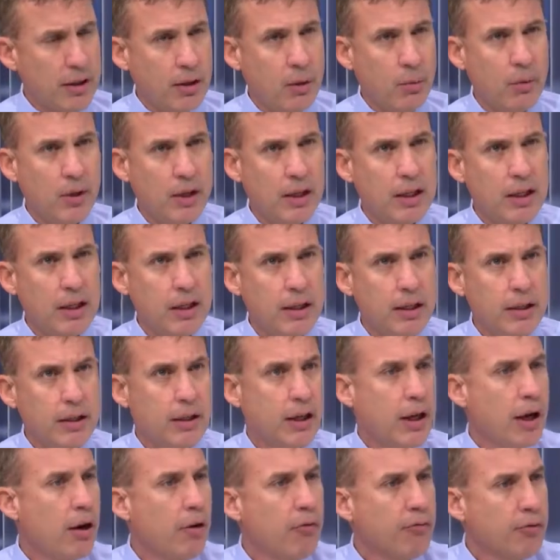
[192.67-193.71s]
They want to
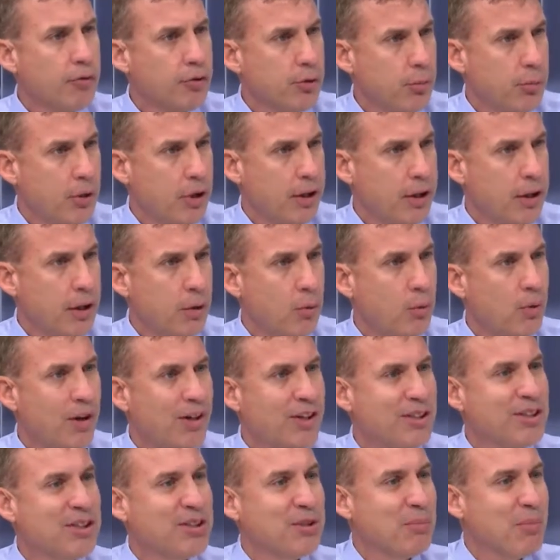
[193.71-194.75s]
eat comfortably. They
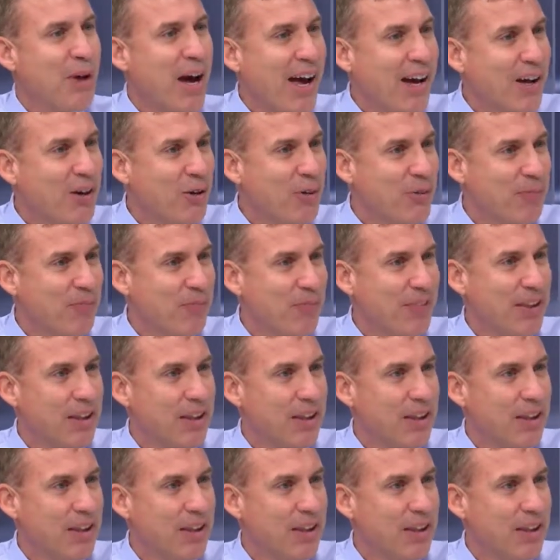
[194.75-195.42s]
want to smile.